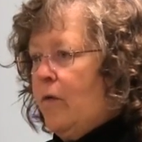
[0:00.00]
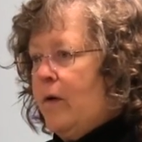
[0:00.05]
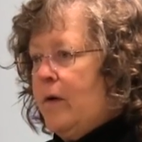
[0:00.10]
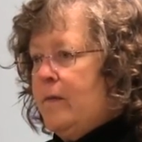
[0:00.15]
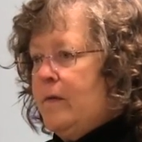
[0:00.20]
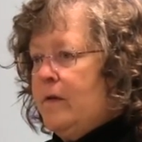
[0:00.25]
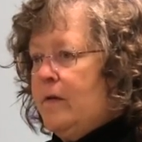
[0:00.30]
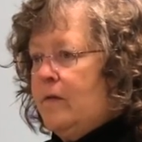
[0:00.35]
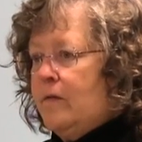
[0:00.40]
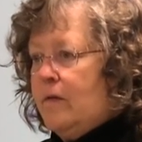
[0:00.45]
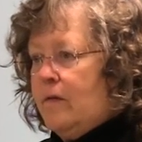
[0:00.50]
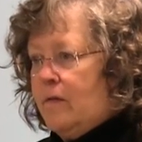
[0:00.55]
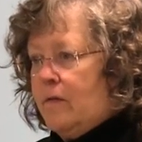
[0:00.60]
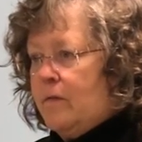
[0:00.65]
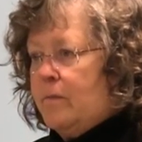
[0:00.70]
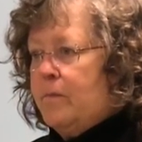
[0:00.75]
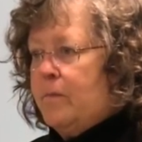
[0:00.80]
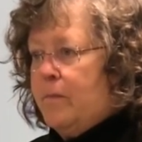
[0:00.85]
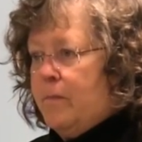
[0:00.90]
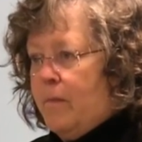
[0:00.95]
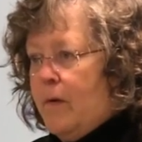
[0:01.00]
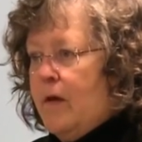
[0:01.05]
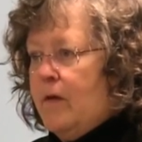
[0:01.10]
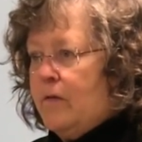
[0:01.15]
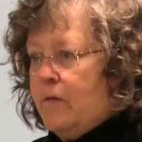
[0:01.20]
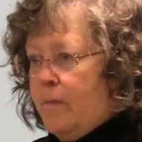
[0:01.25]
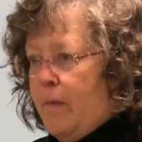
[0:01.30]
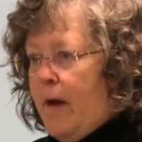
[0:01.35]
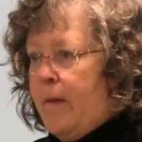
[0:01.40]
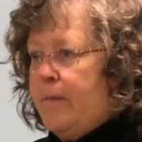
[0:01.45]
agreements as a,
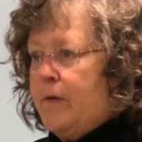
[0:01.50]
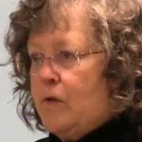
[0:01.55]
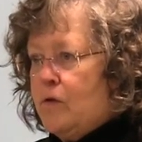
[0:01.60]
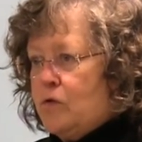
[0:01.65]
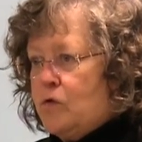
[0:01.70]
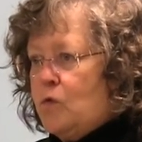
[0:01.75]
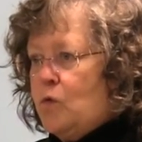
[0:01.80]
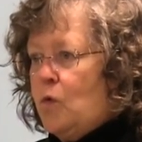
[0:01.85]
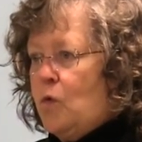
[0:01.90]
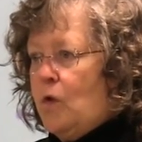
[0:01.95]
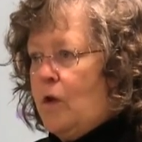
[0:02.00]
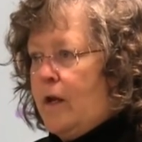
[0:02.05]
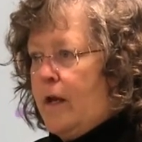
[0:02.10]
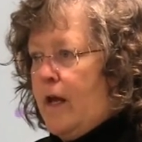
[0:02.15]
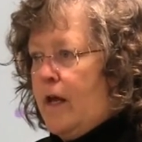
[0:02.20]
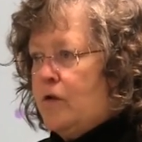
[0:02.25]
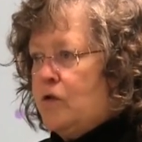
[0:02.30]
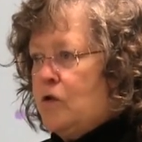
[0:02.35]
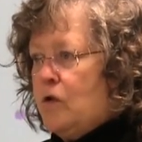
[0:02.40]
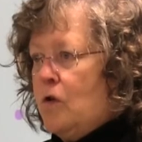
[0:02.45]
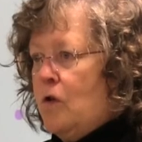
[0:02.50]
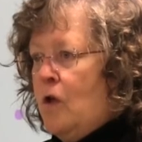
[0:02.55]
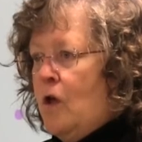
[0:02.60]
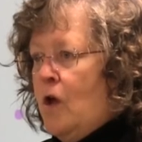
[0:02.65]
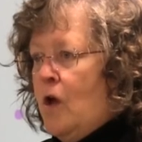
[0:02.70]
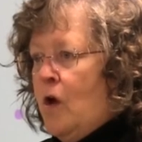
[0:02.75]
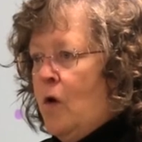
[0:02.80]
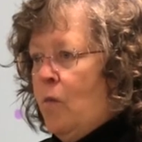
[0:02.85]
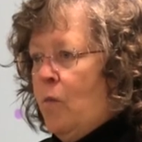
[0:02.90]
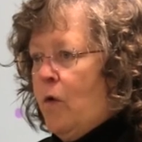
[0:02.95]
as a popular tool in Agile,
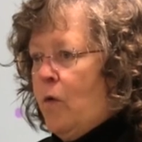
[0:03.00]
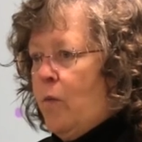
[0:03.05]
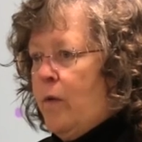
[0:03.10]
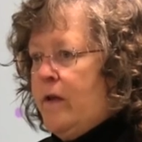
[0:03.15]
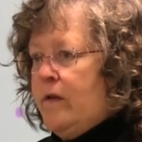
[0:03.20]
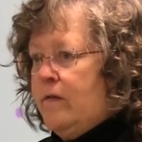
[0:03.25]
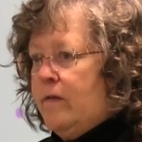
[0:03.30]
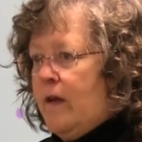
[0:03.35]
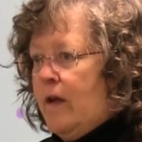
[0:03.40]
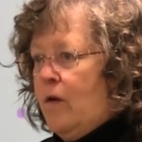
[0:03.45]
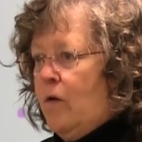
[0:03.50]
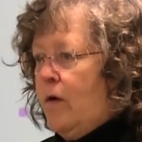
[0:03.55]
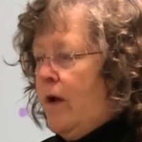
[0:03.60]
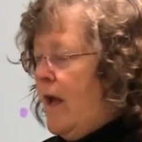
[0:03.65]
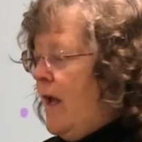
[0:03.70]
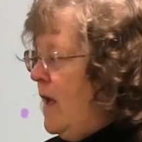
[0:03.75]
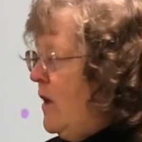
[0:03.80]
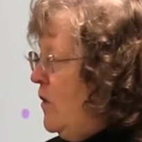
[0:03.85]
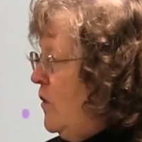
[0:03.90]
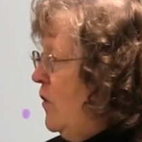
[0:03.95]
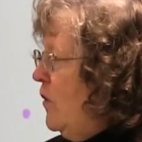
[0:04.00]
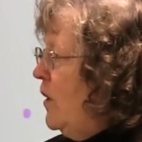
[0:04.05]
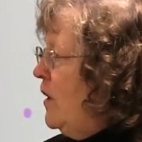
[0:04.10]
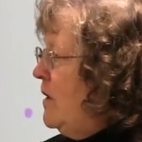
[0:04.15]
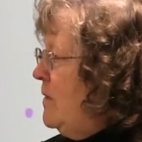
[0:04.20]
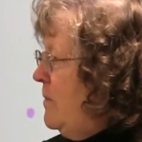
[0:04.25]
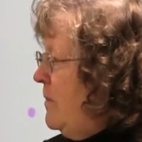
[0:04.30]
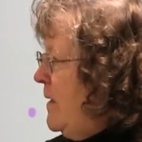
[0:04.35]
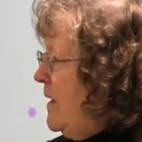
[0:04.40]
where we say, okay, you're going to